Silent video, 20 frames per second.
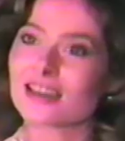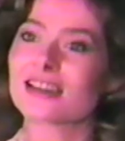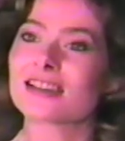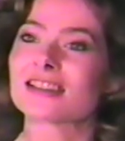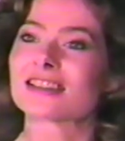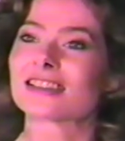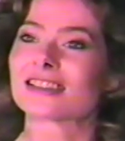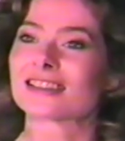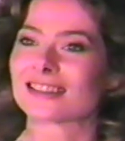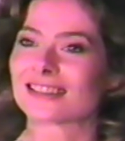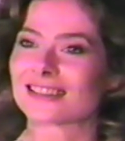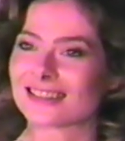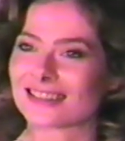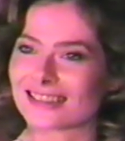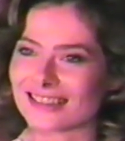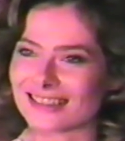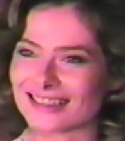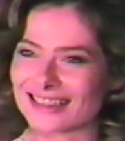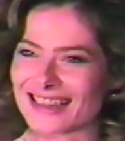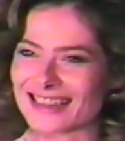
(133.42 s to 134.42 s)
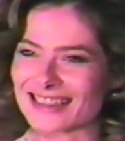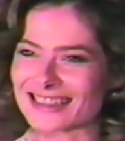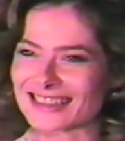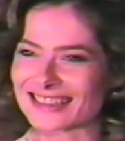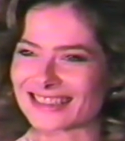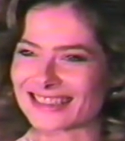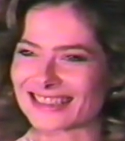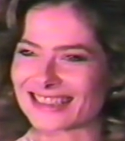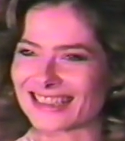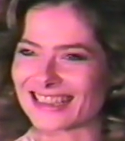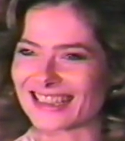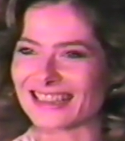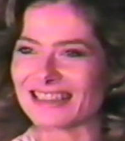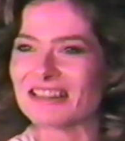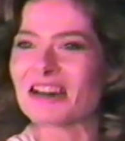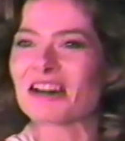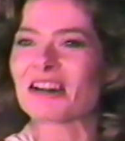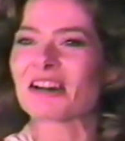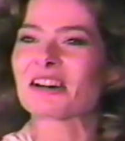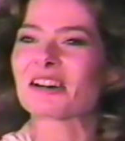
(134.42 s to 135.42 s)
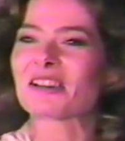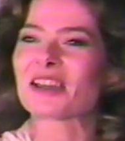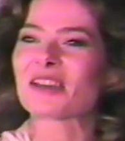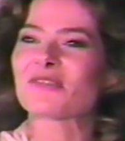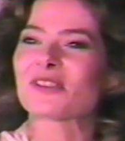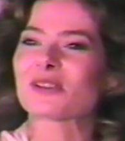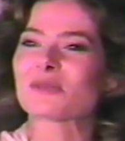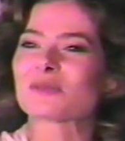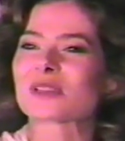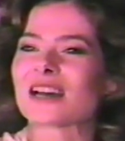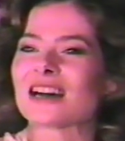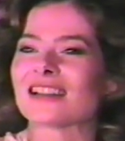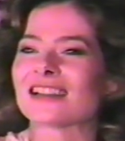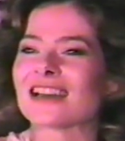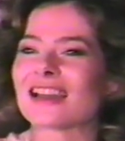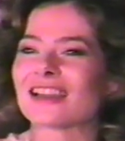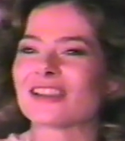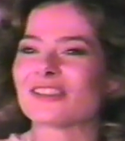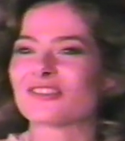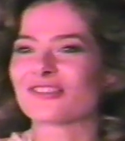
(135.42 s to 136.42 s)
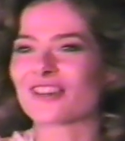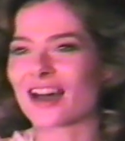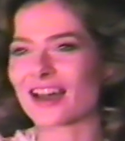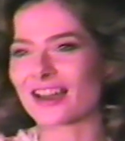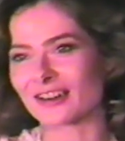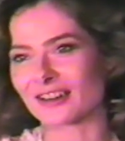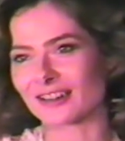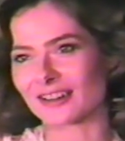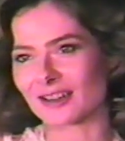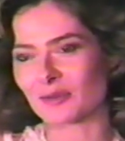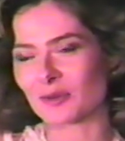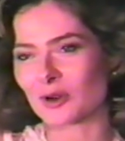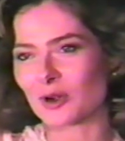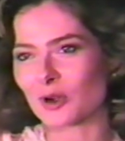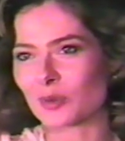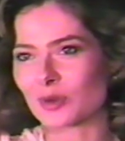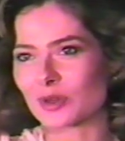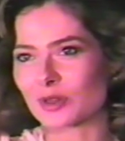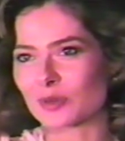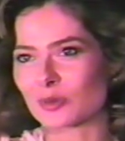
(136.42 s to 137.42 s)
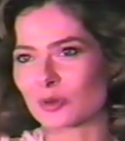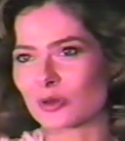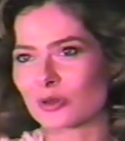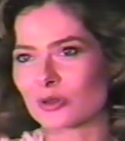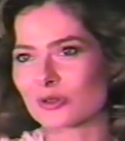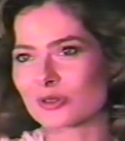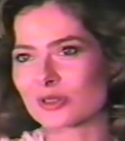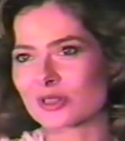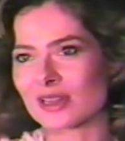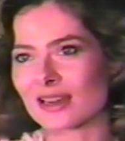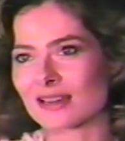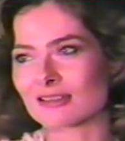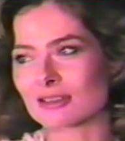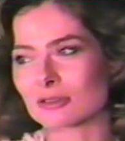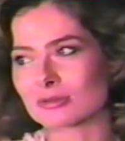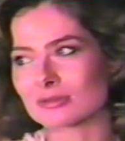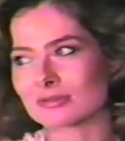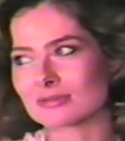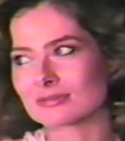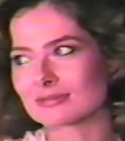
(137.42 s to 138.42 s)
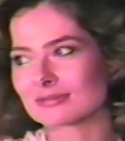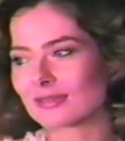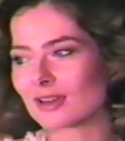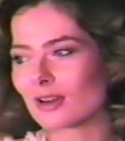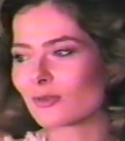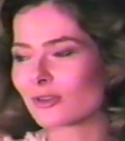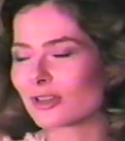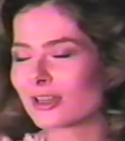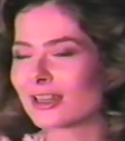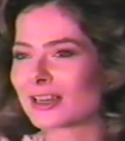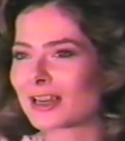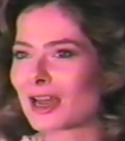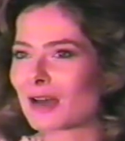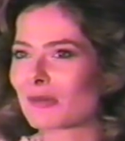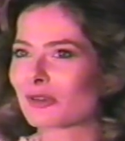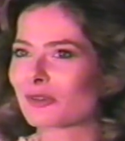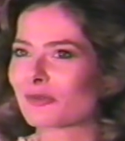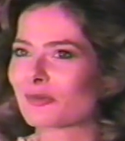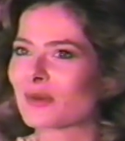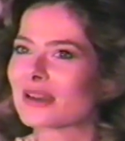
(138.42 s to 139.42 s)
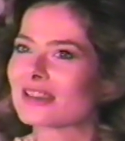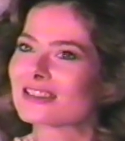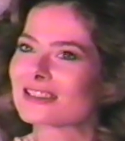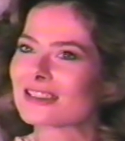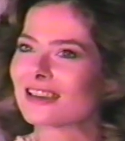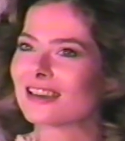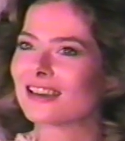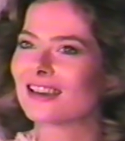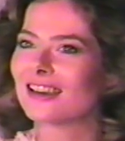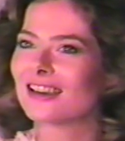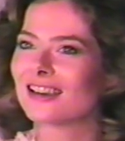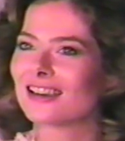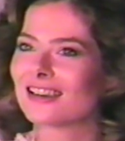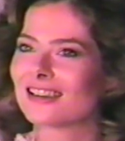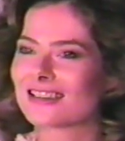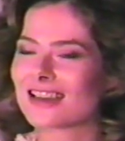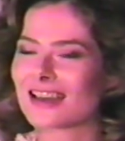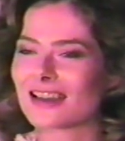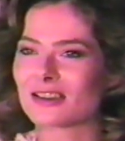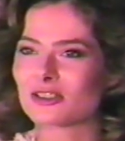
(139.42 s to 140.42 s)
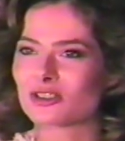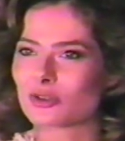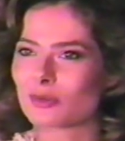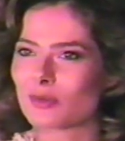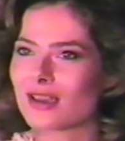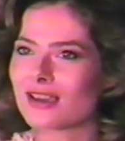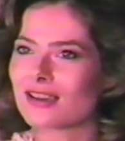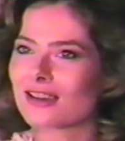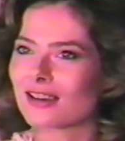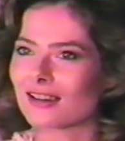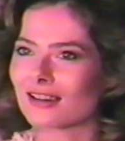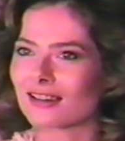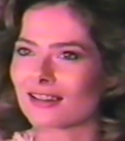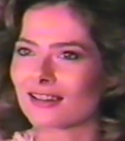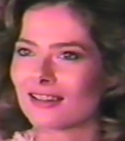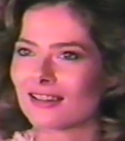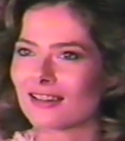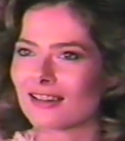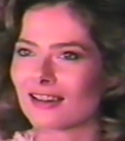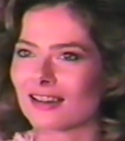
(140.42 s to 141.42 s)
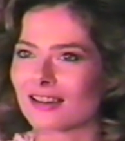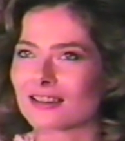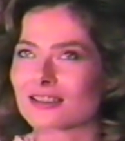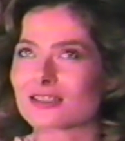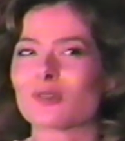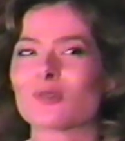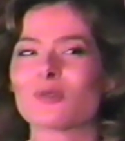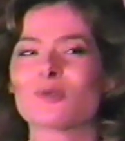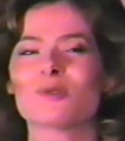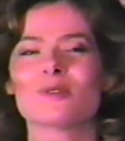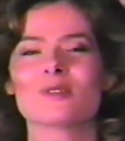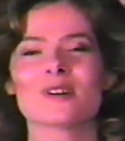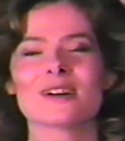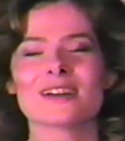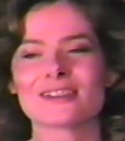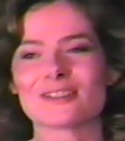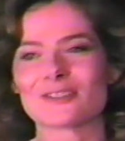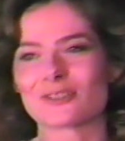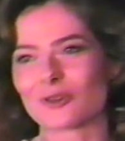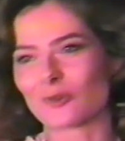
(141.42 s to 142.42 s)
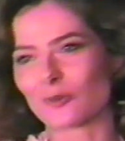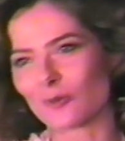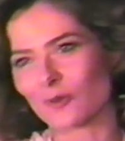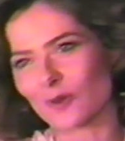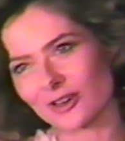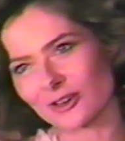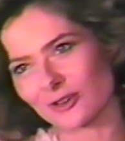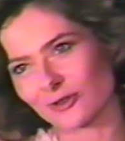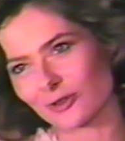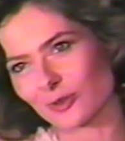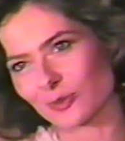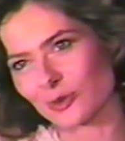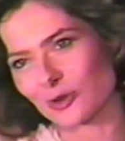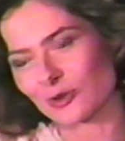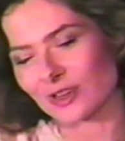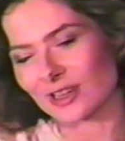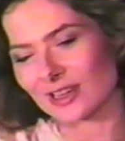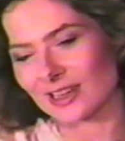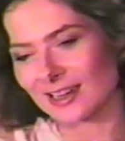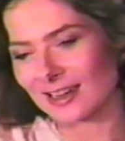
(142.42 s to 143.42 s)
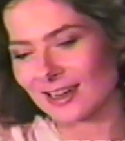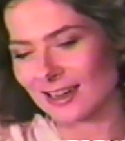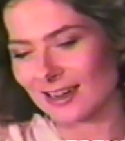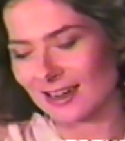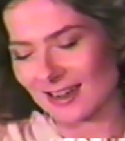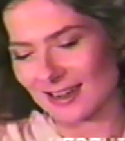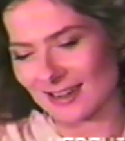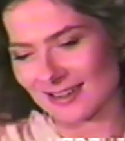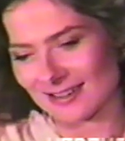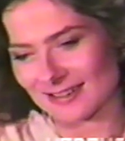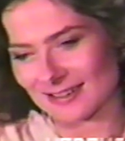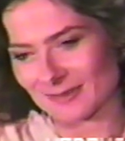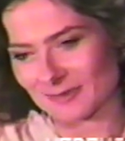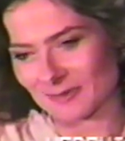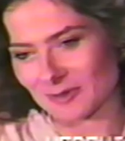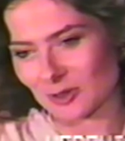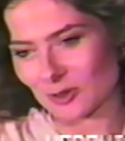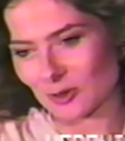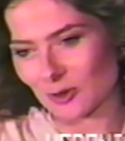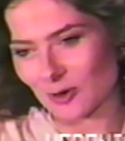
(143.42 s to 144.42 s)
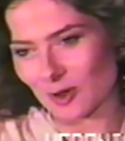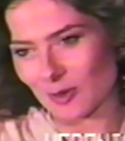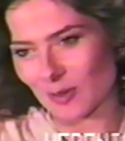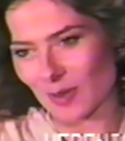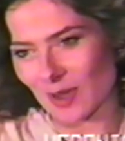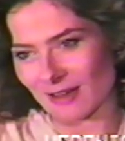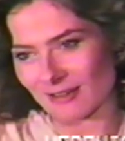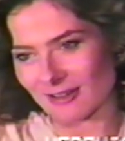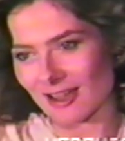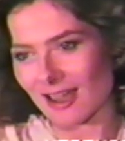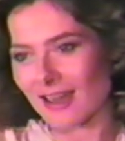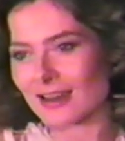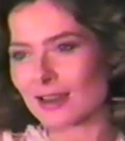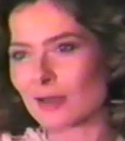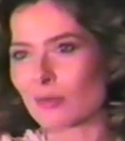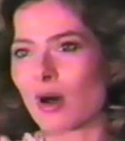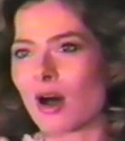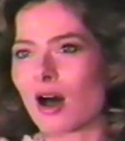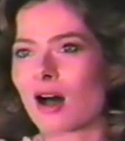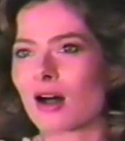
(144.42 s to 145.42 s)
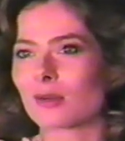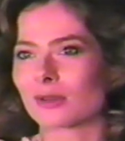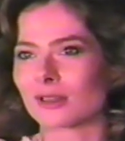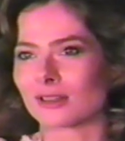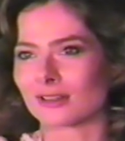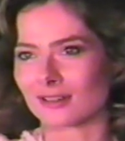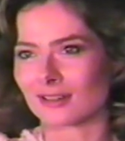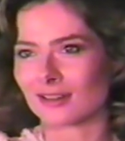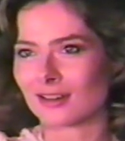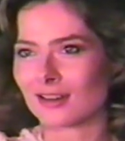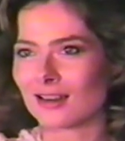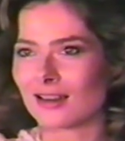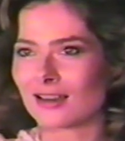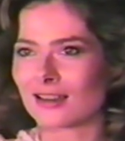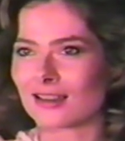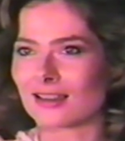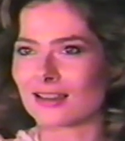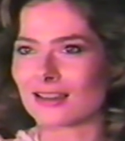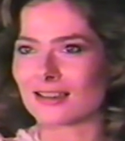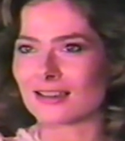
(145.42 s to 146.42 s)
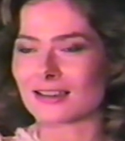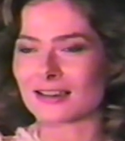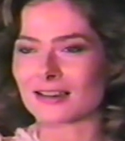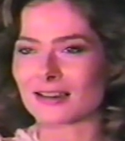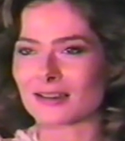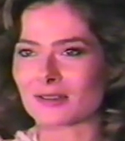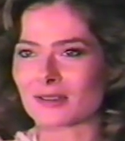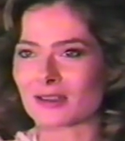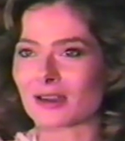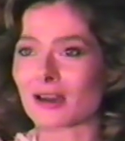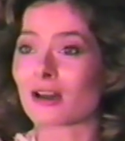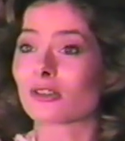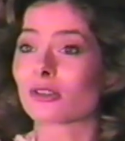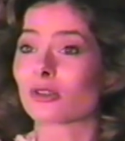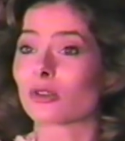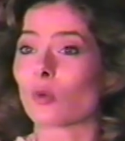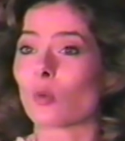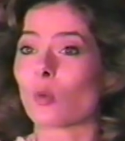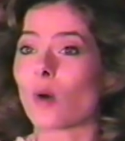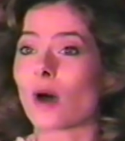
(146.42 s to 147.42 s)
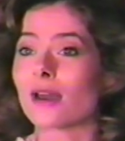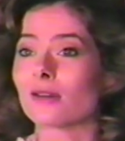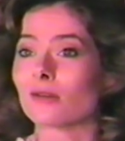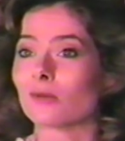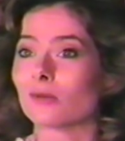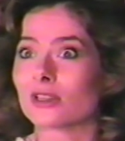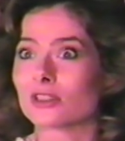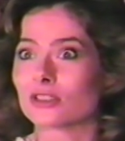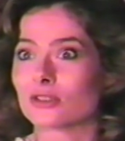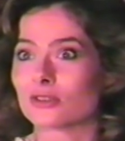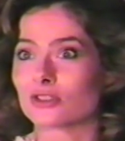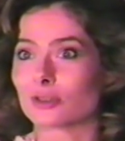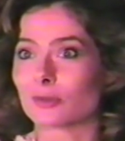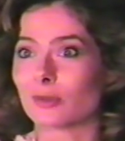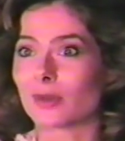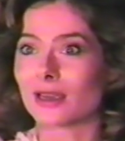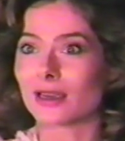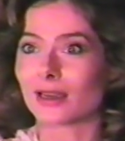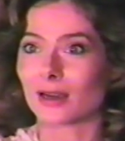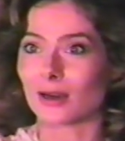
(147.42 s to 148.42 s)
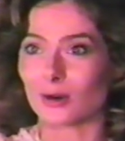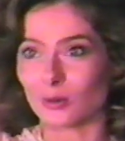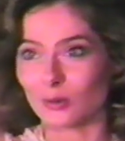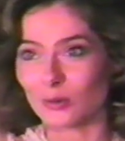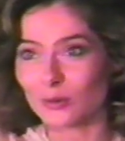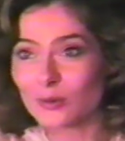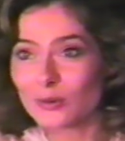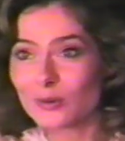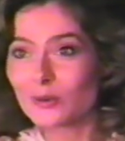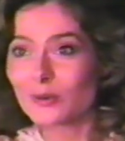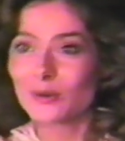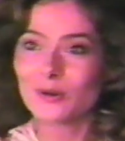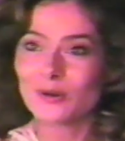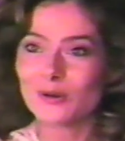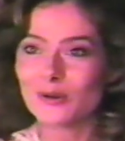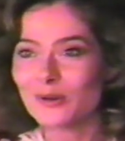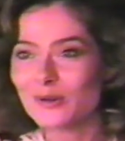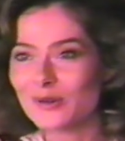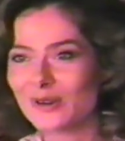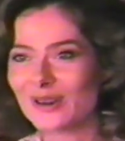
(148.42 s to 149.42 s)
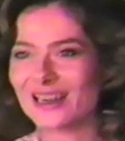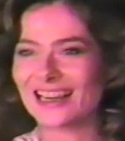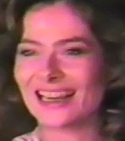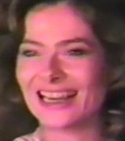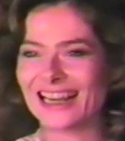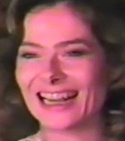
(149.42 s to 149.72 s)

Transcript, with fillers: in the yes. very near future. Yes, yeah. Uh, that film's called Island Fire, and we're hoping to produce that oh, hopefully in a couple of months down in Jamaica. It's a wonderful, wonderful movie. A uh, story about Annie Palmer. Mm-hmm. The uh, they called her the White Witch of Jamaica. Ooh!